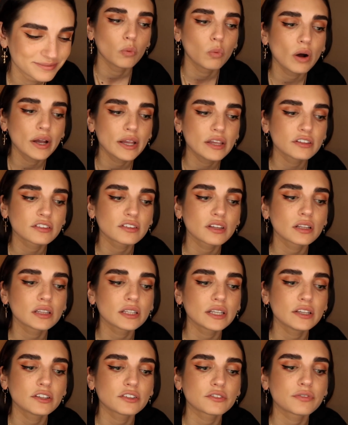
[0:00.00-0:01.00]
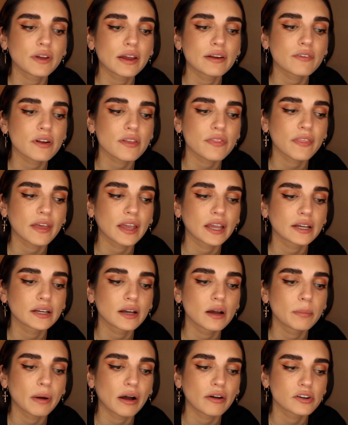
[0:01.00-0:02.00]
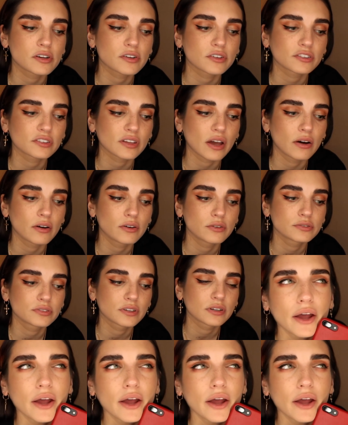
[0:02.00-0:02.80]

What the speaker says: What is the least favorite thing about yourself?